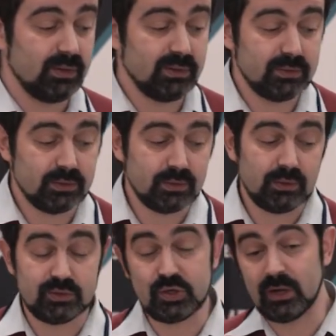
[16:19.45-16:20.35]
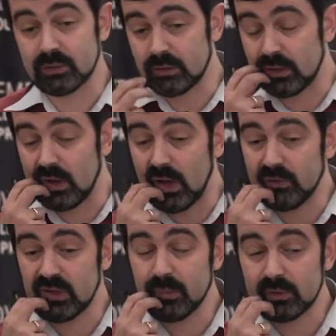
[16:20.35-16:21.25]
is a child
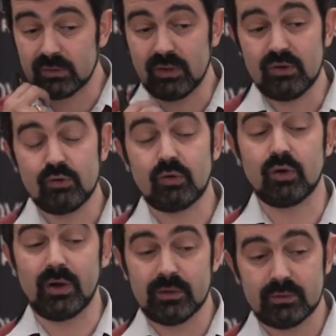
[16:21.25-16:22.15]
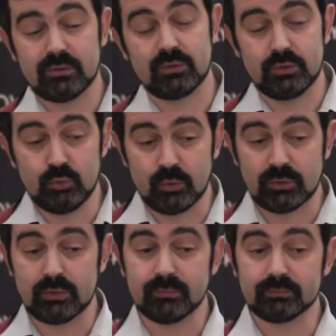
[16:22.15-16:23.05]
automat created during